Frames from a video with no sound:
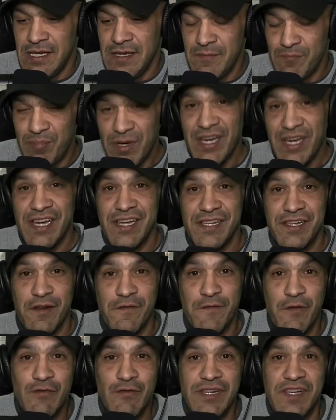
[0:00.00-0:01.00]
But your
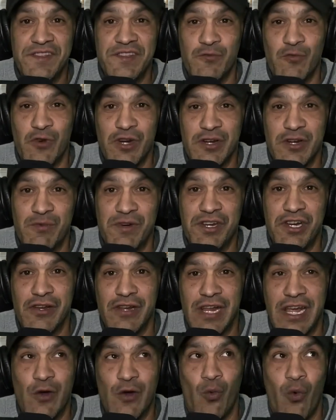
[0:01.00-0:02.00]
phone doesn't work when you're
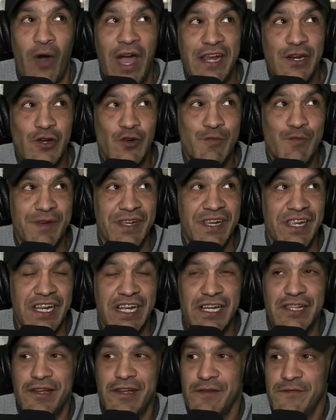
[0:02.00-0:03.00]
like wide open in a
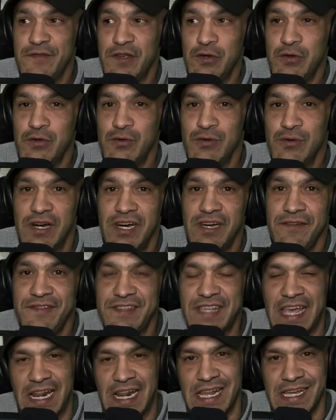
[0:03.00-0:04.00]
clear view of
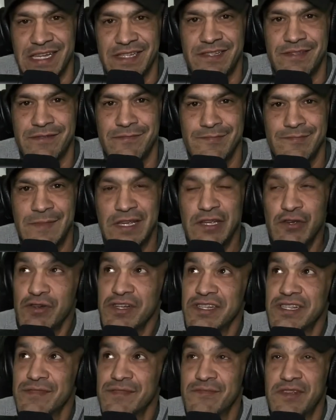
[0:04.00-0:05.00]
satellites. Like you
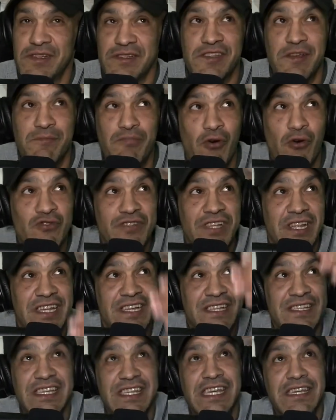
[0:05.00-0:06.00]
could supposedly
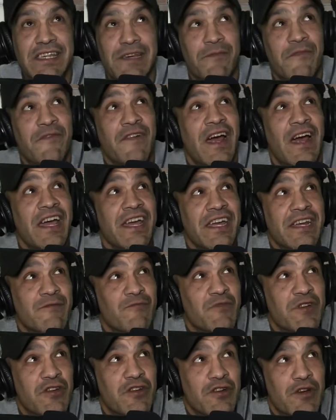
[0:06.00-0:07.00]
see them flying
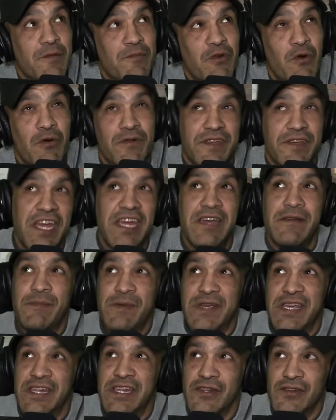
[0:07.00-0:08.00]
when you're up North
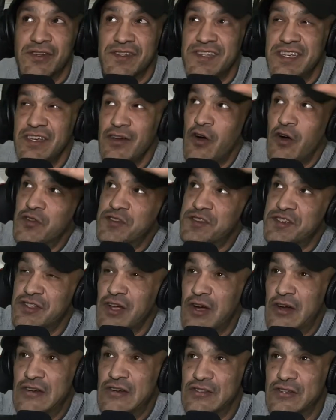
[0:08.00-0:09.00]
camping. You could see all the
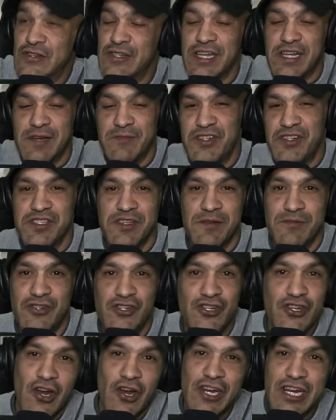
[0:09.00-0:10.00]
stars look like just a
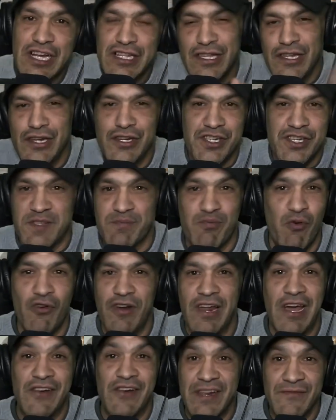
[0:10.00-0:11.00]
jar of glitter just poured
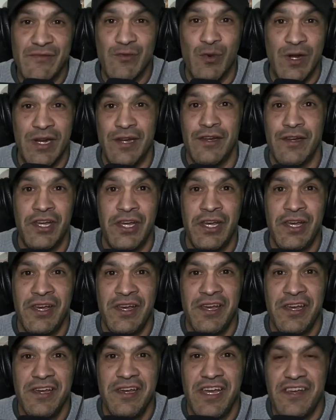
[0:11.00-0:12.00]
out everywhere.
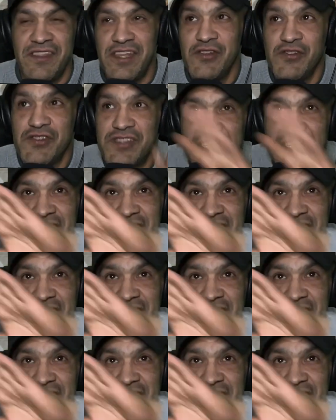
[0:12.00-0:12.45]
And then you see